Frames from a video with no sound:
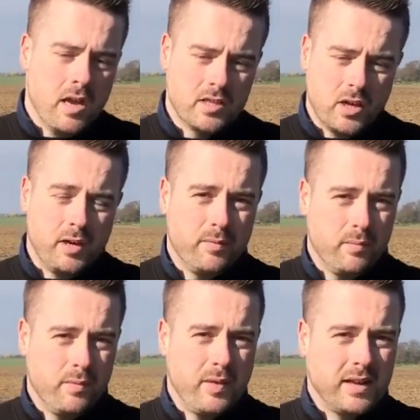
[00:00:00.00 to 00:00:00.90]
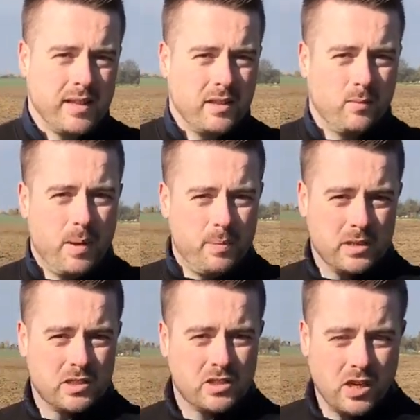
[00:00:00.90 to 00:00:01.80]
Aside from the fact that the
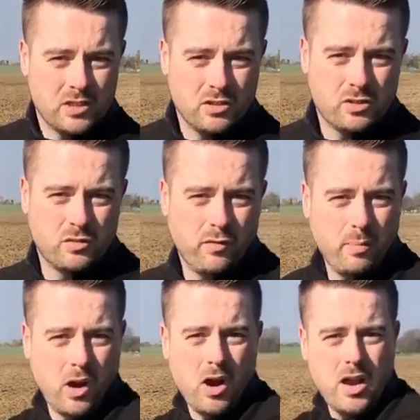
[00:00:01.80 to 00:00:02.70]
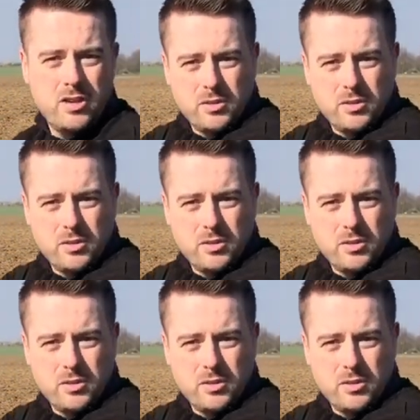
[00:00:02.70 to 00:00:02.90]
weapon is starting to drift behind